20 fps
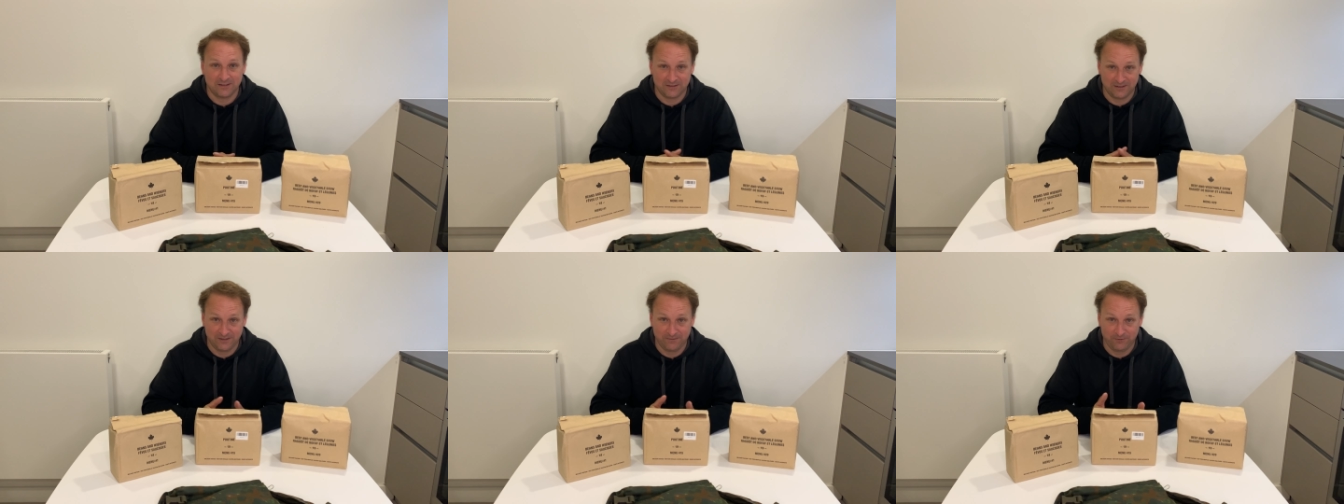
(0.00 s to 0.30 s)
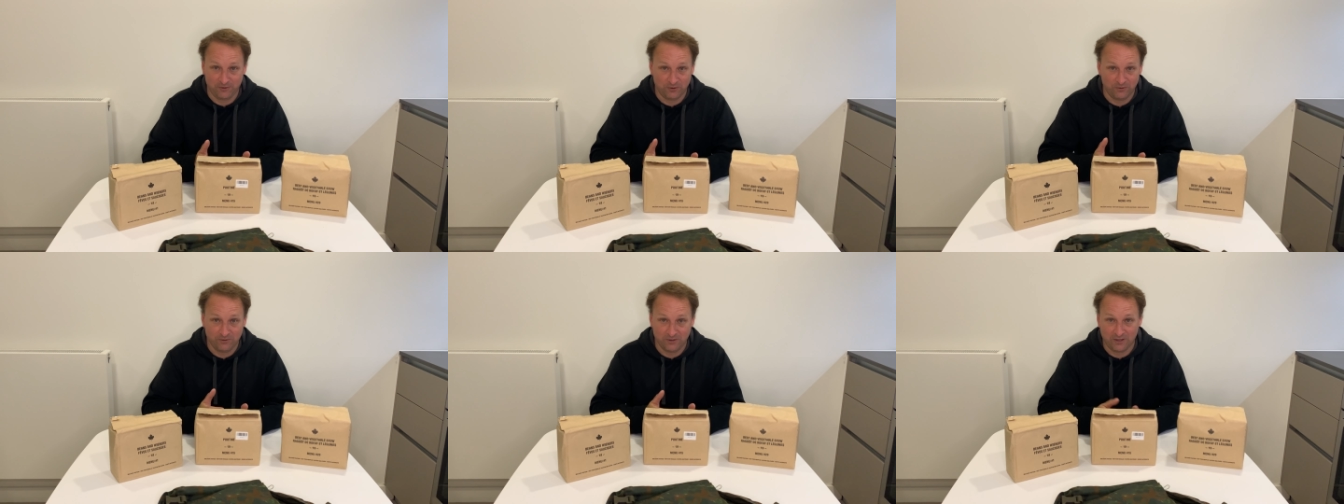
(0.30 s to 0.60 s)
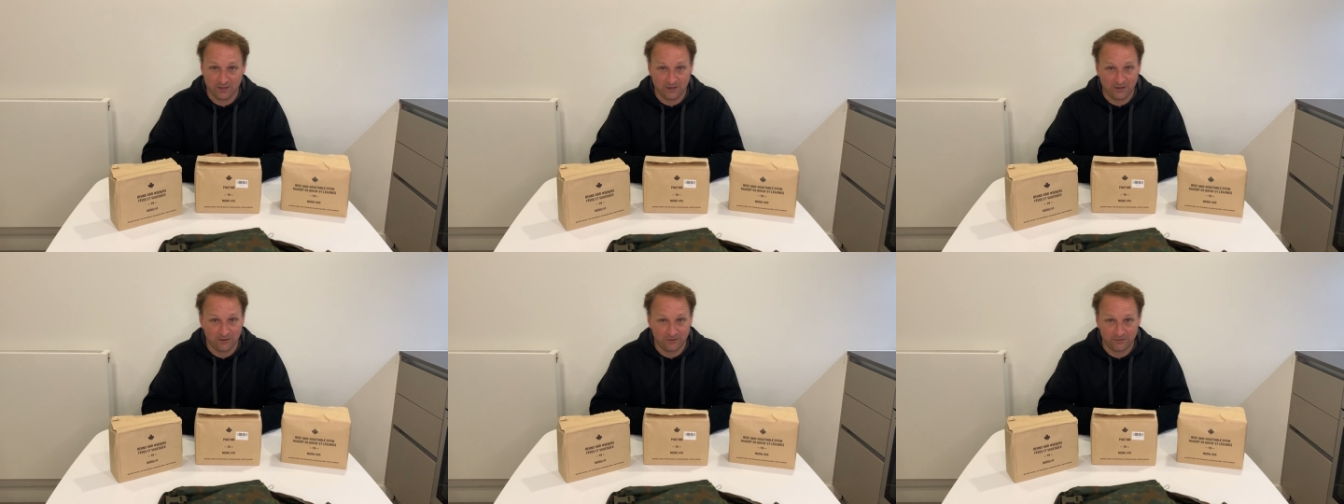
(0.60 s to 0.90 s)
if you're really
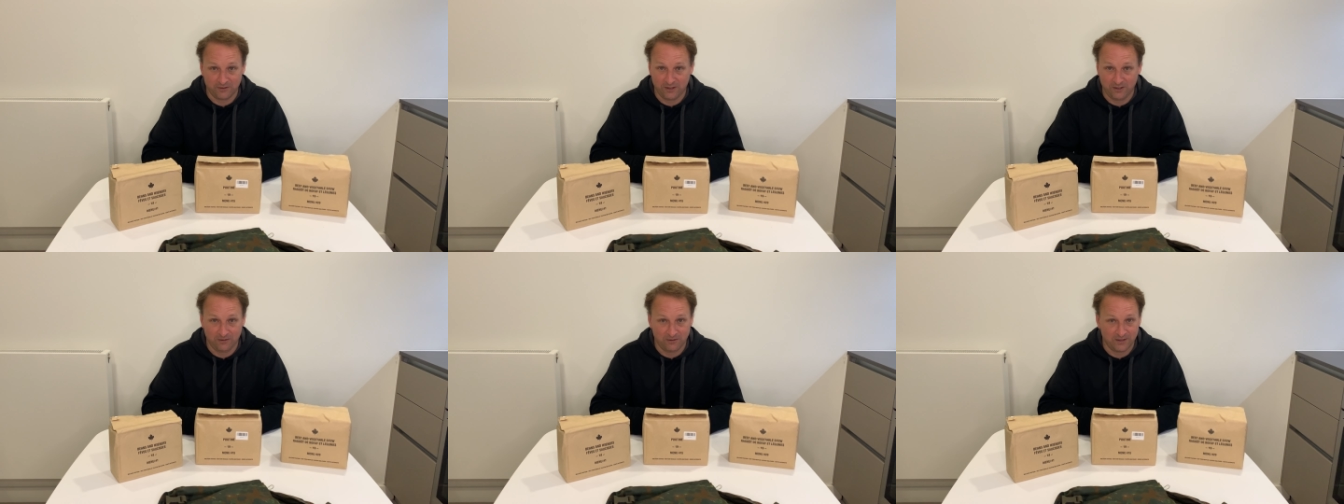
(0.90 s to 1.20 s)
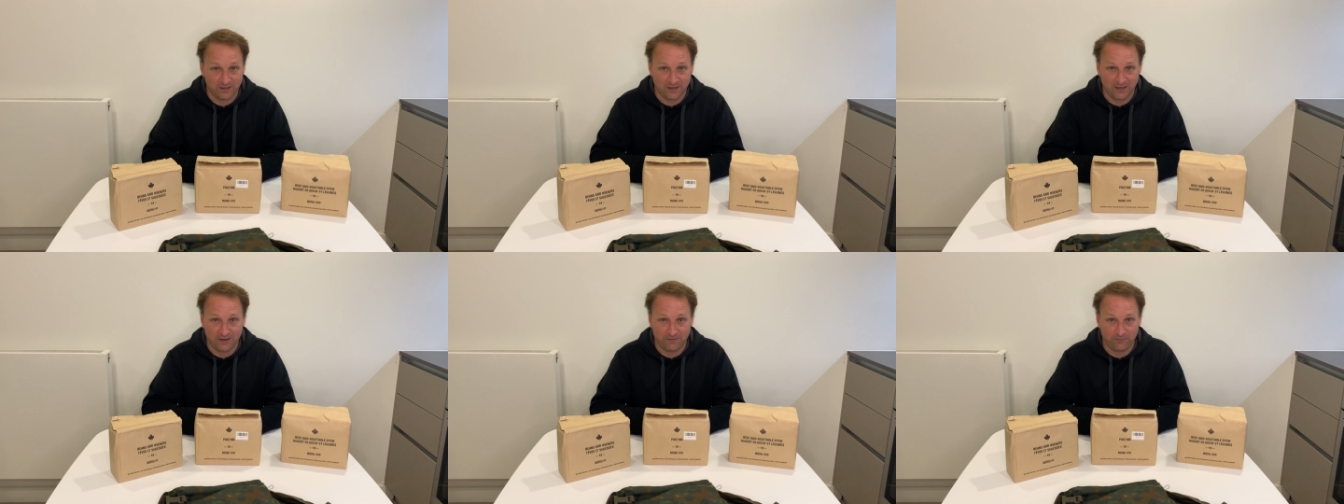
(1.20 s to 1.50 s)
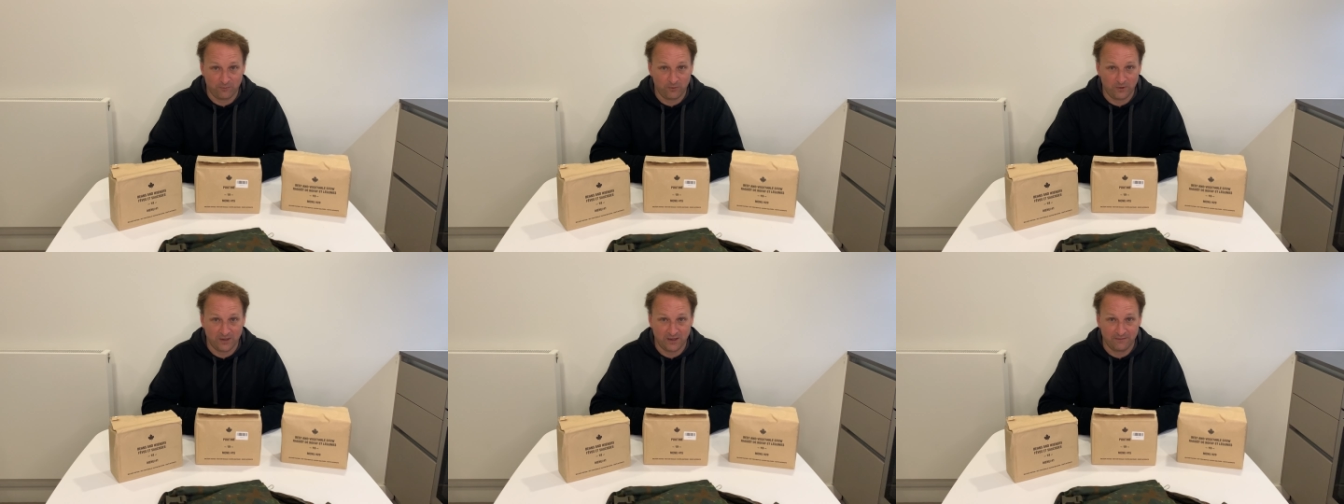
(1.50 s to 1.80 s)
hungry, you can have
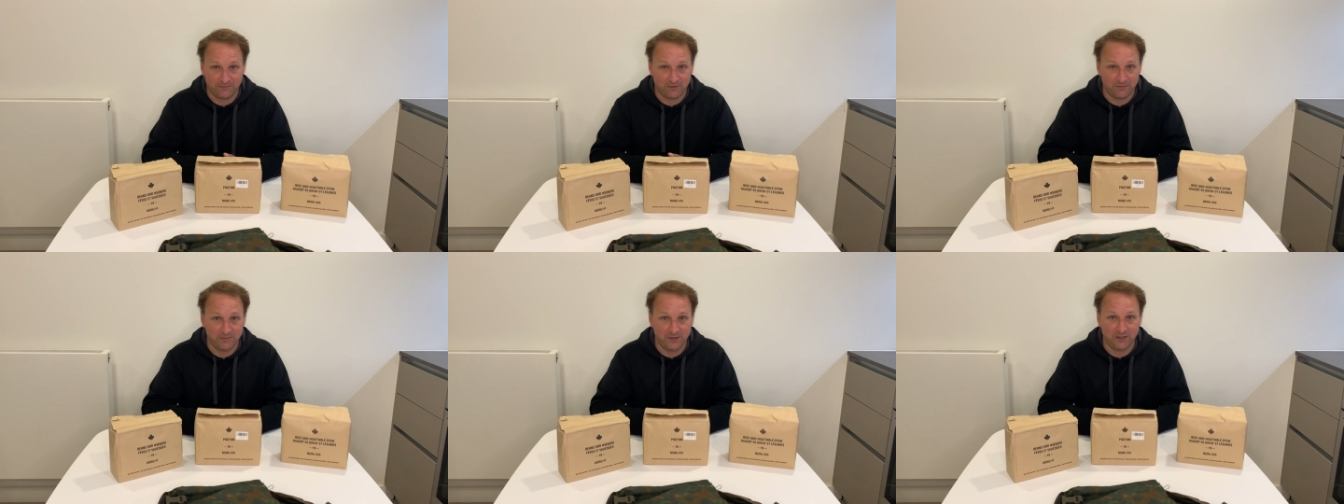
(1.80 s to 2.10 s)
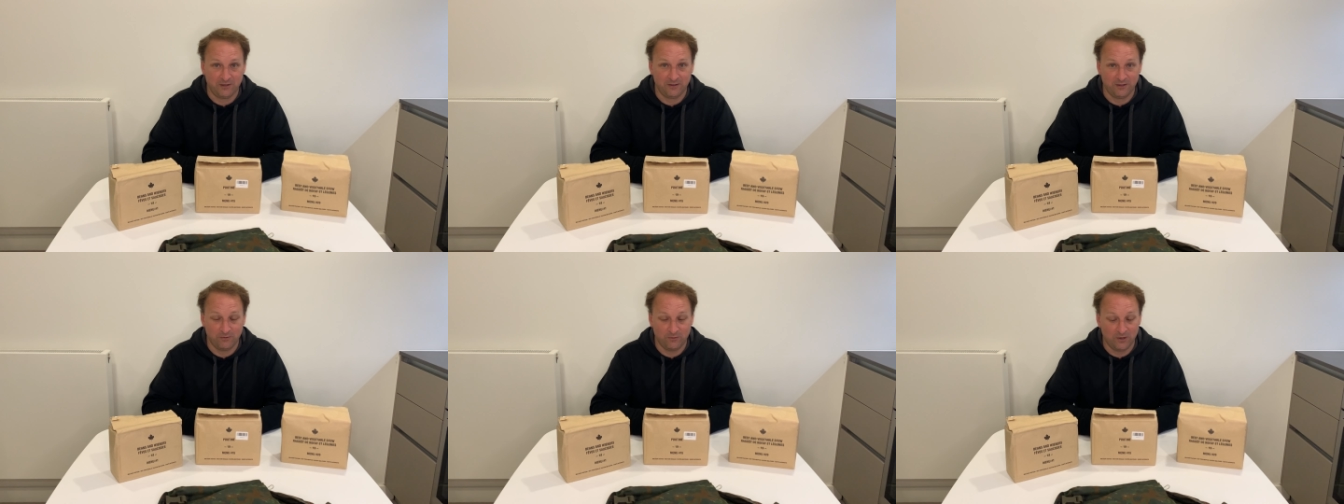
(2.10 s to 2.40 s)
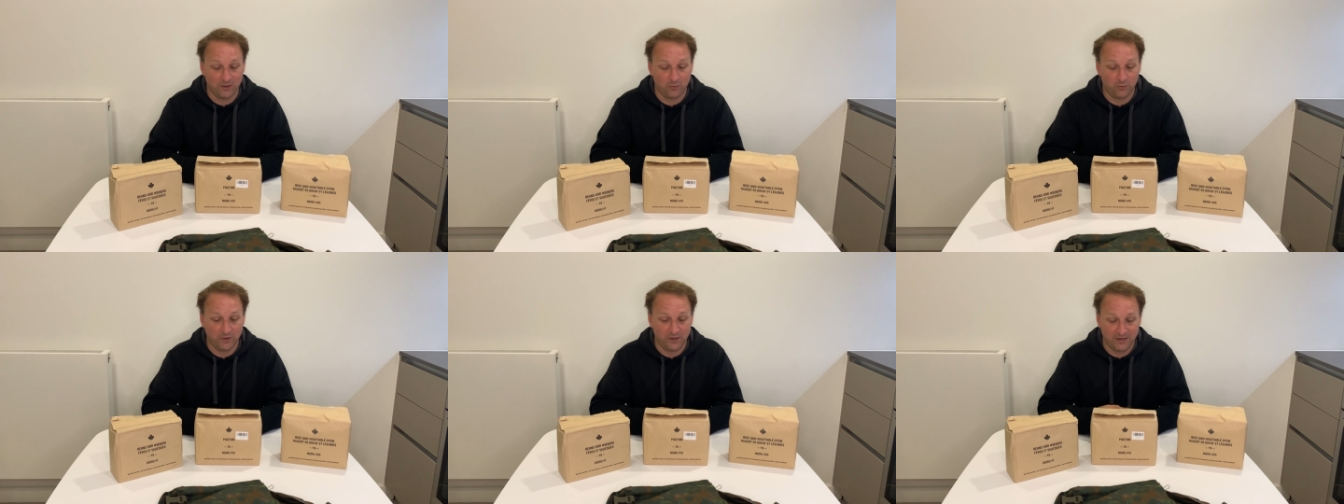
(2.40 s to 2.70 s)
whatever meal you
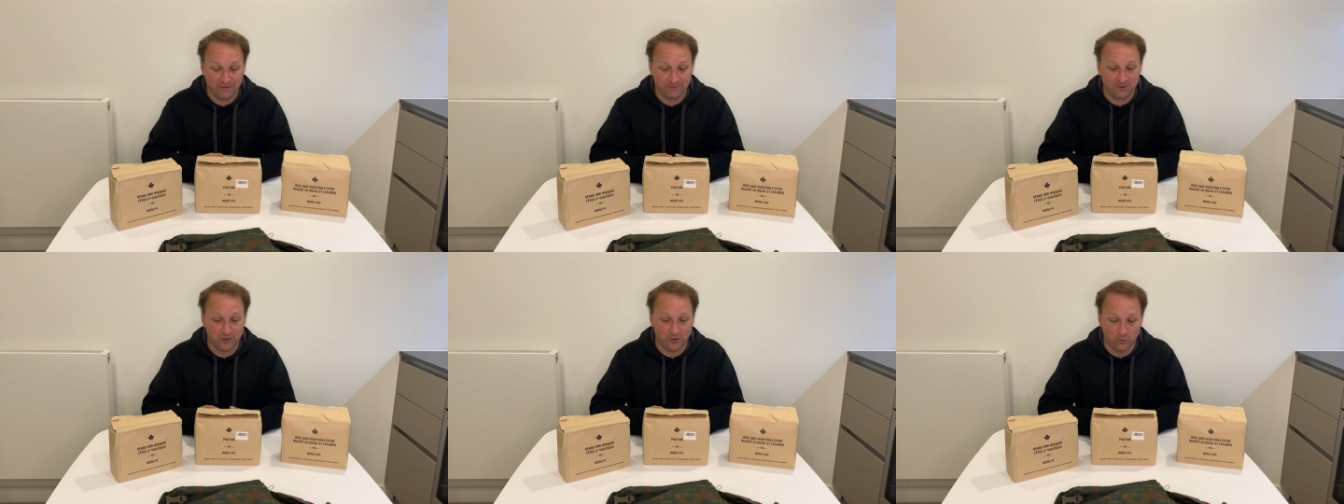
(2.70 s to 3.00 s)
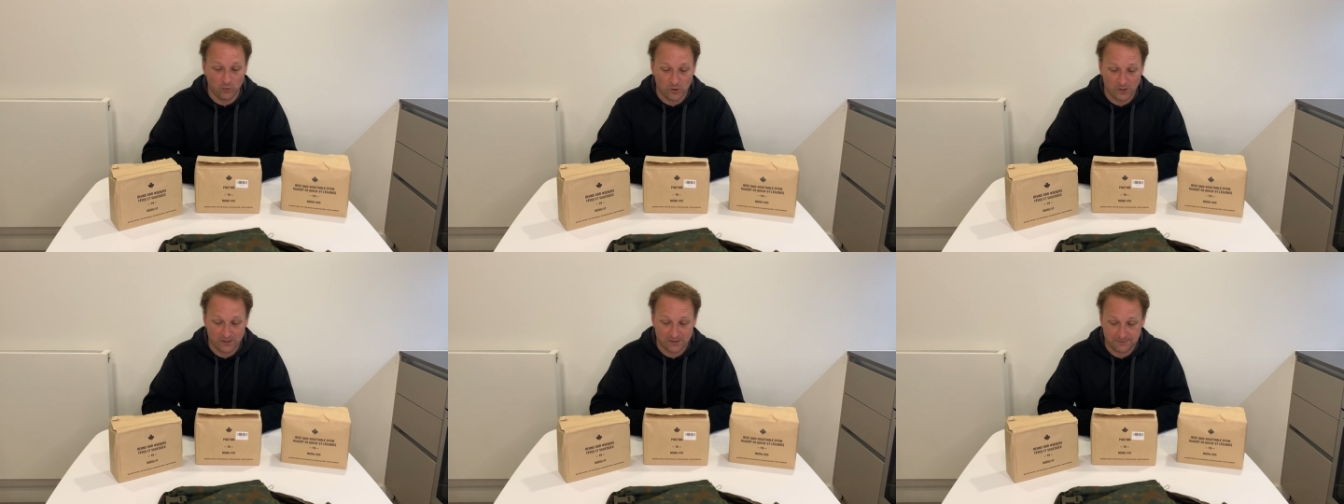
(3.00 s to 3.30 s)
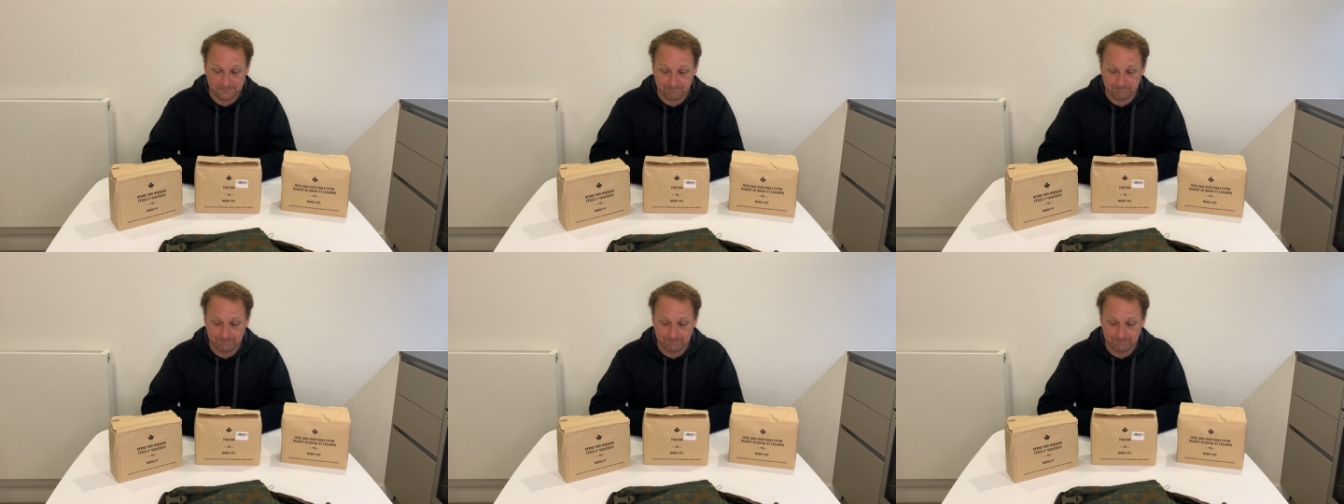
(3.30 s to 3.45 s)
want, whenever you want.